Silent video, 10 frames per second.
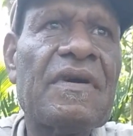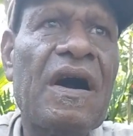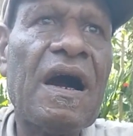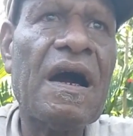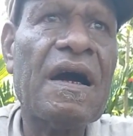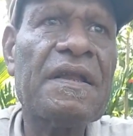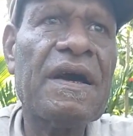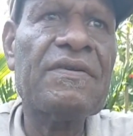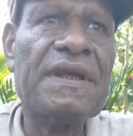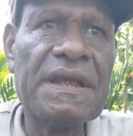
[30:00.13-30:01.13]
down at
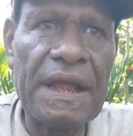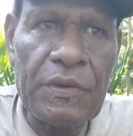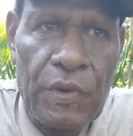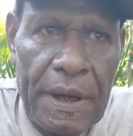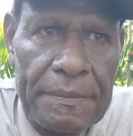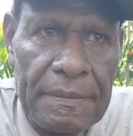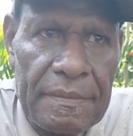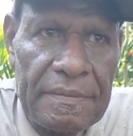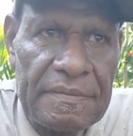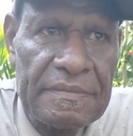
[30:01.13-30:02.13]
Angoram,
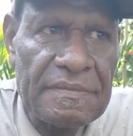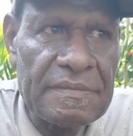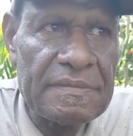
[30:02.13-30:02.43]
the